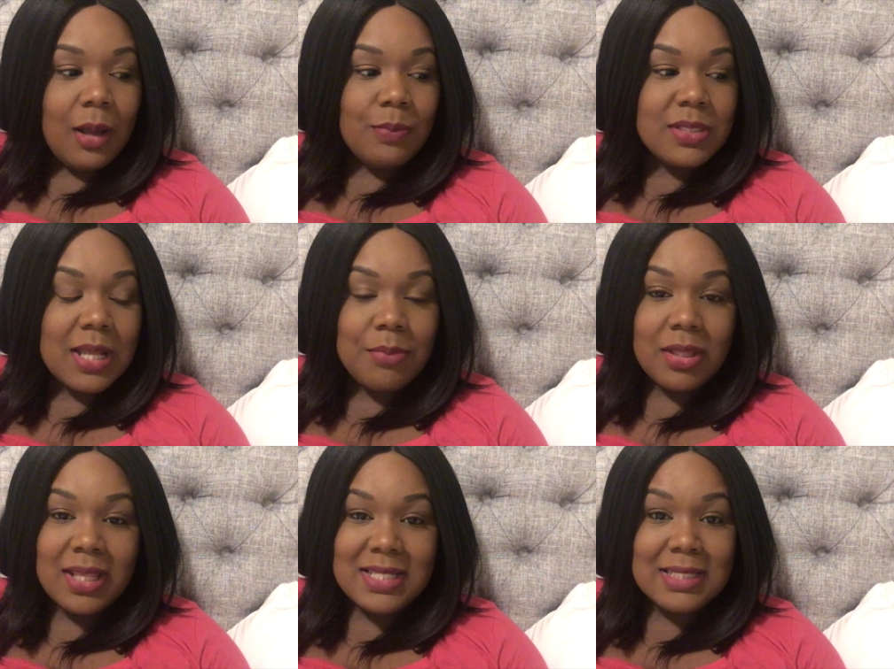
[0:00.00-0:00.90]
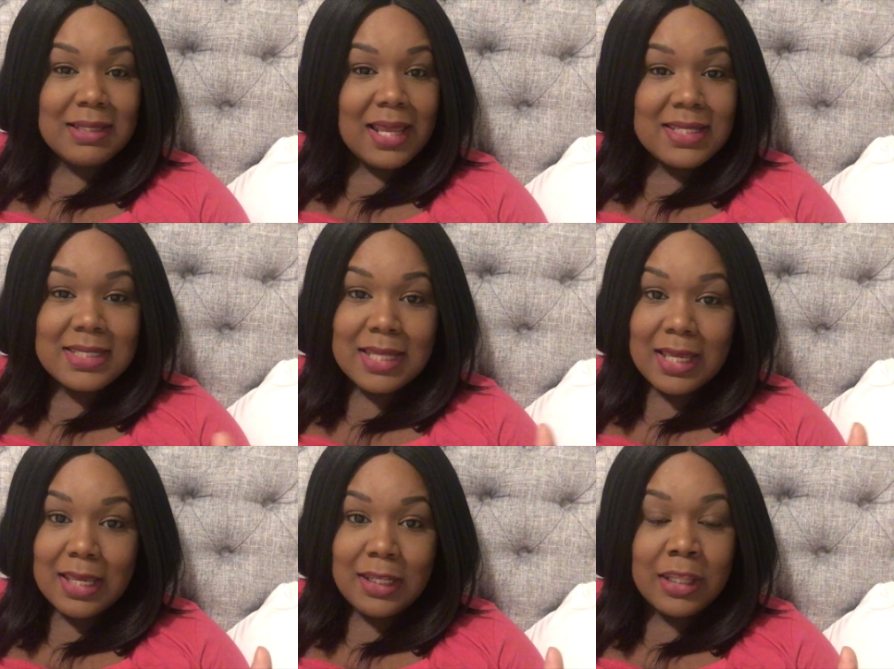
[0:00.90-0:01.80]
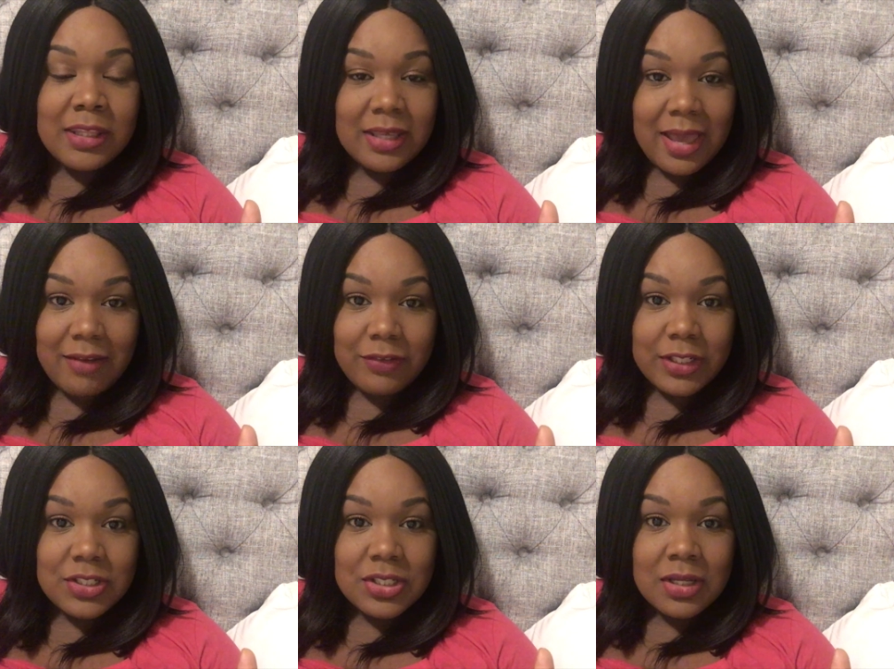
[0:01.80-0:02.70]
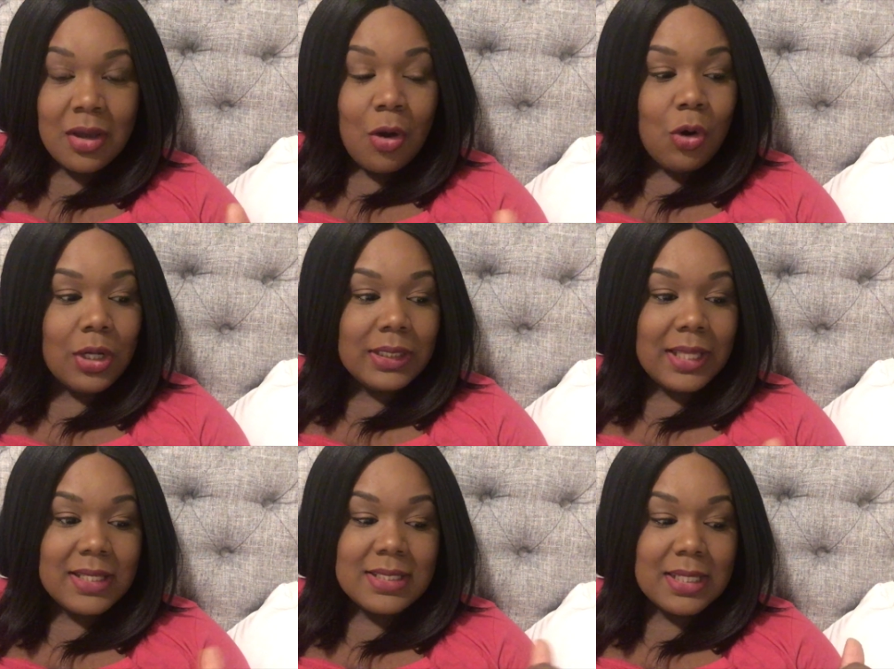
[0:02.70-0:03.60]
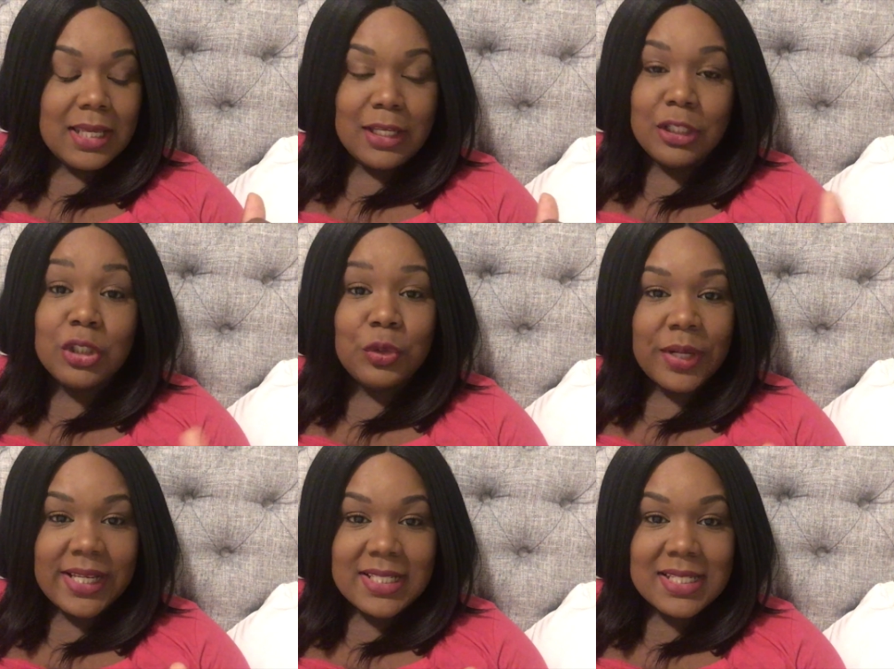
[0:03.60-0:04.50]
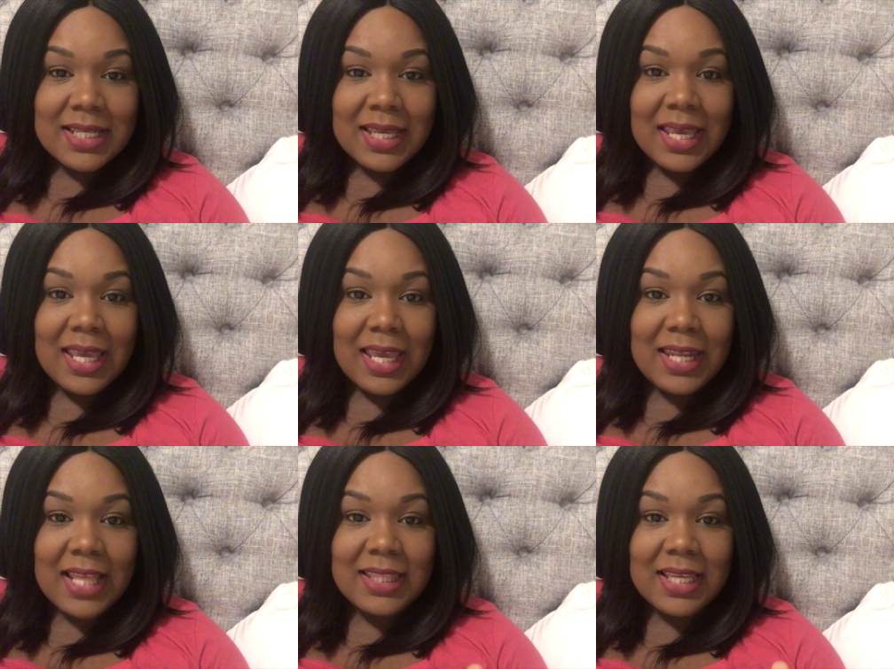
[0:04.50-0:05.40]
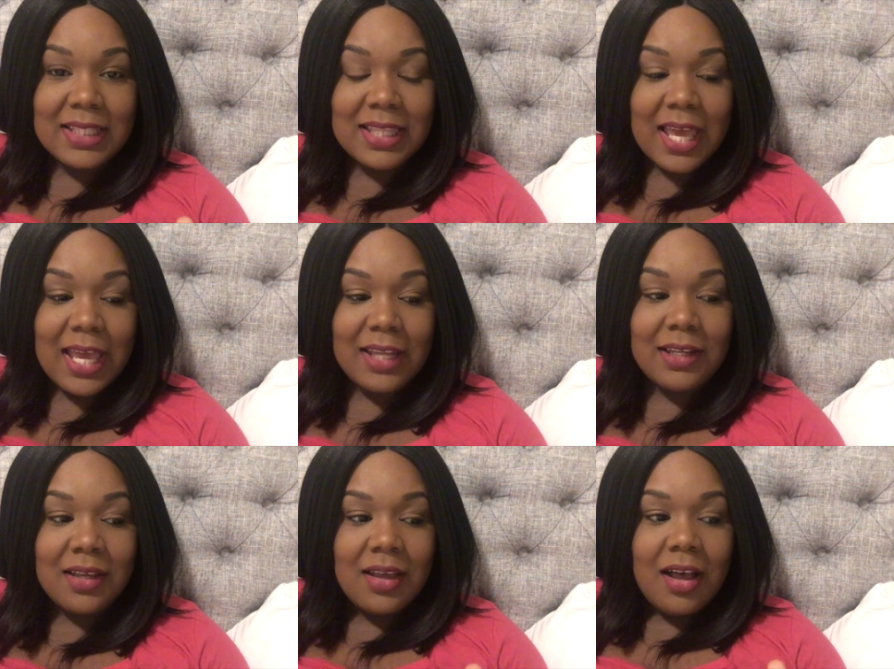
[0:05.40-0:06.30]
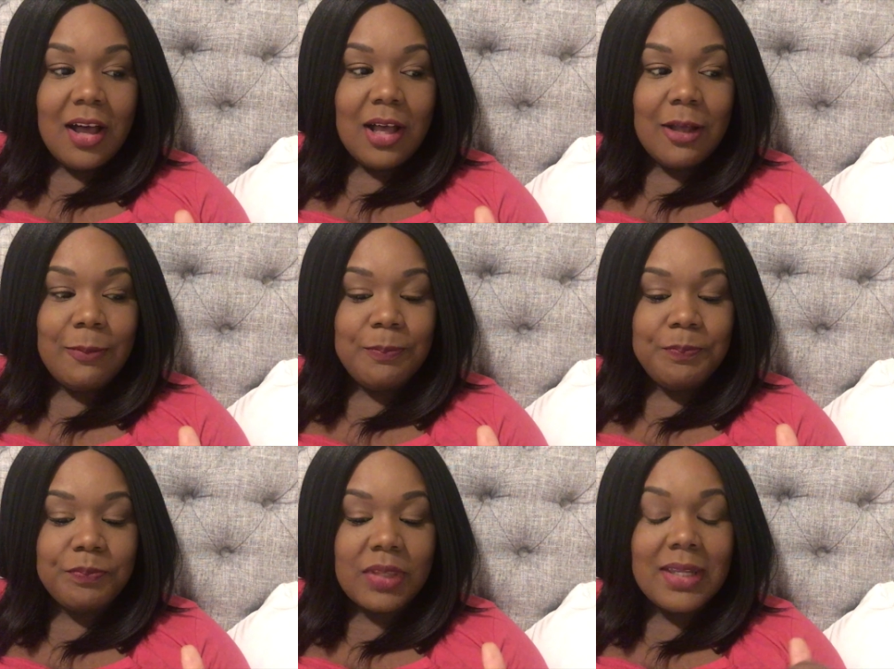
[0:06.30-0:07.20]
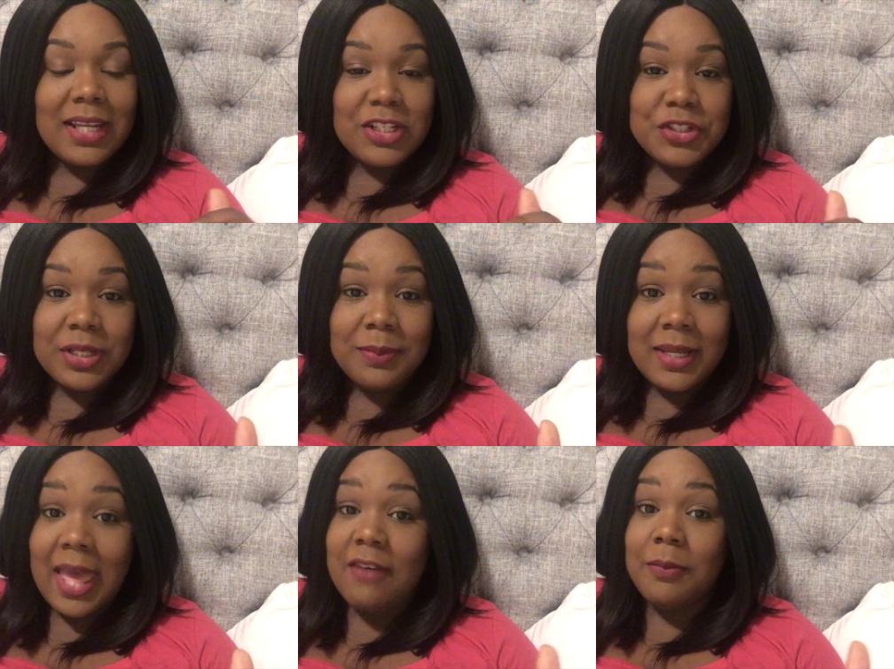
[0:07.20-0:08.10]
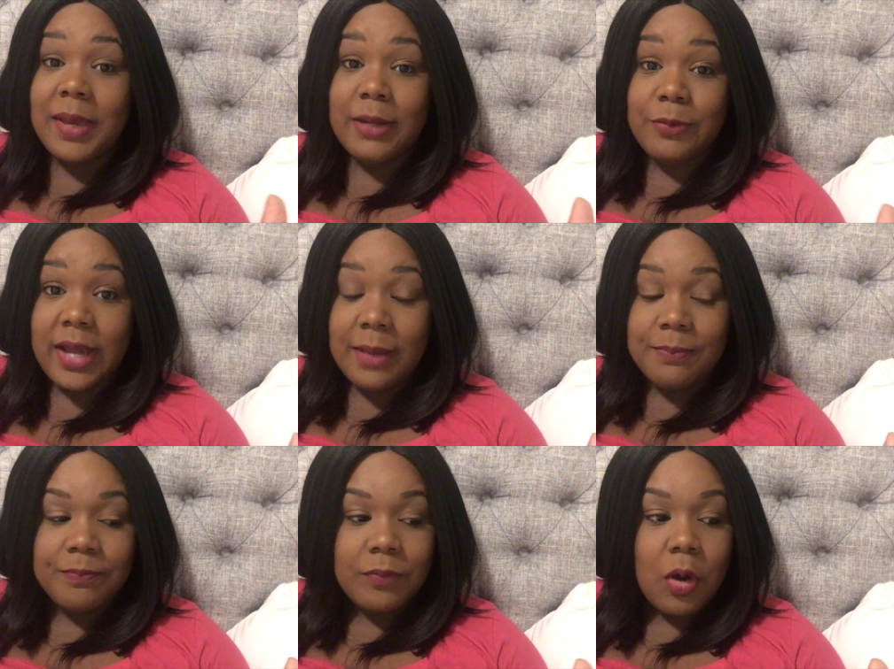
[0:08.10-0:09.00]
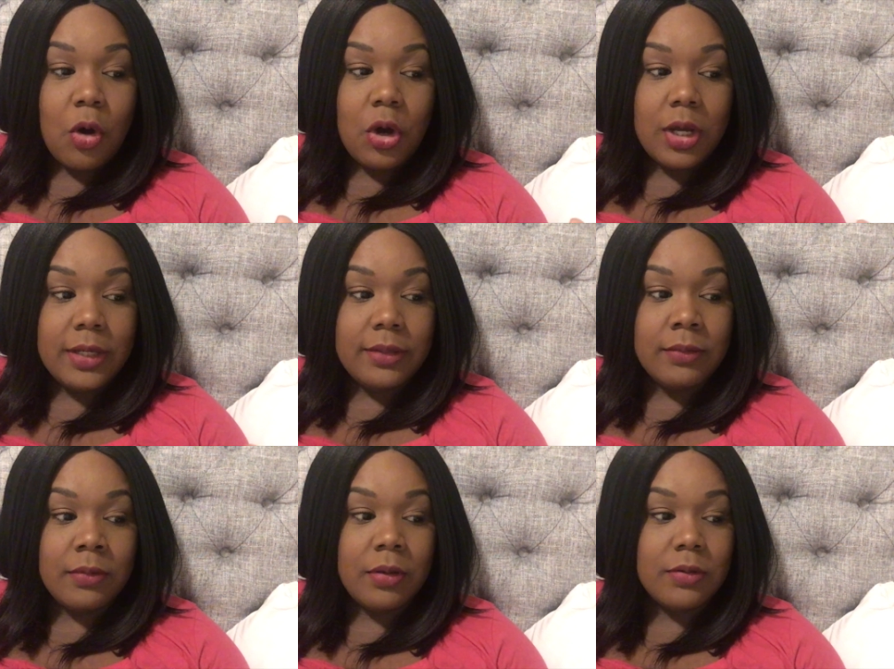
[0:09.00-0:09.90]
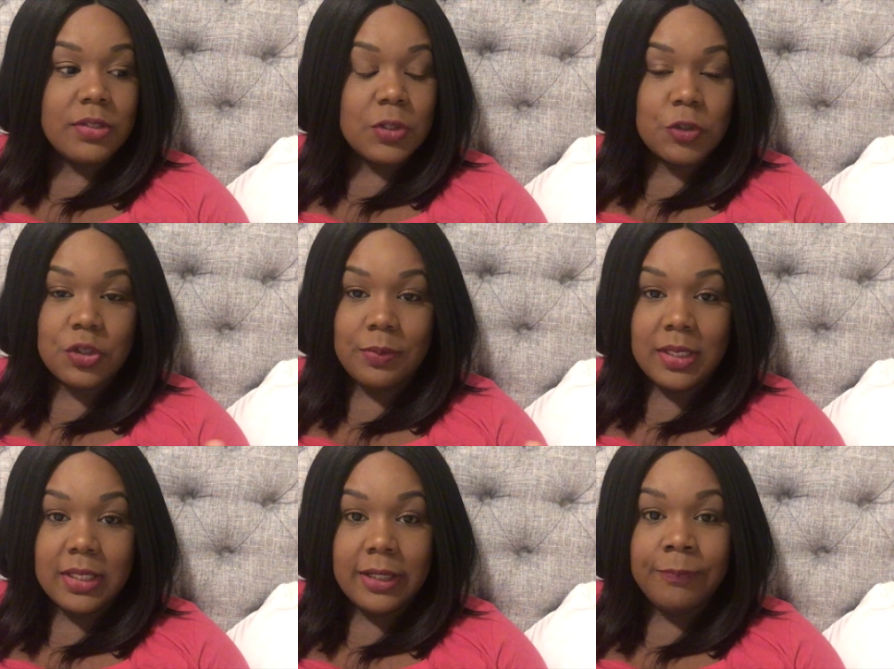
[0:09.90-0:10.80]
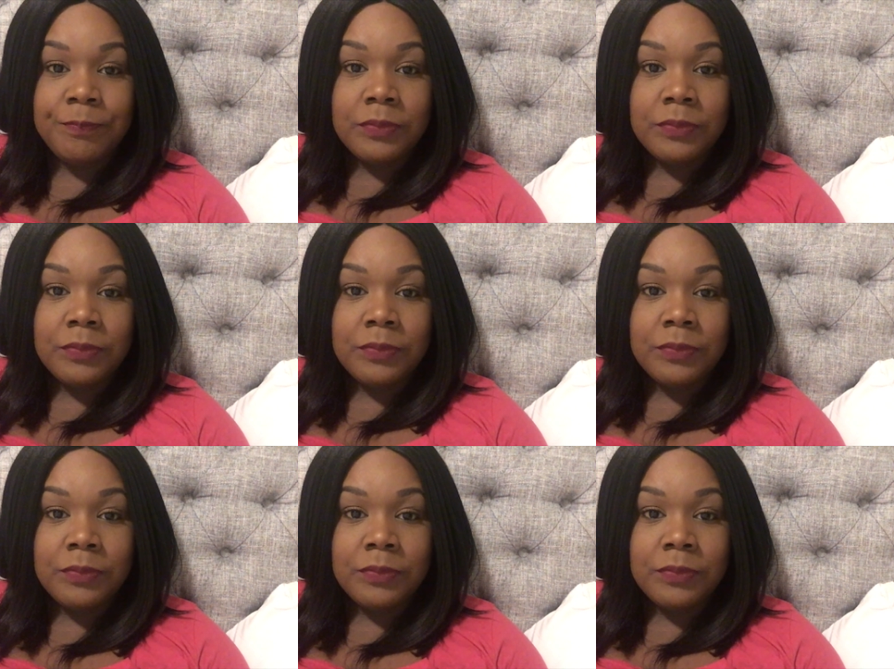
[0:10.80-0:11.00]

something that's less than the average or less than great. And I think that Nigerian men have a bad rap on social media,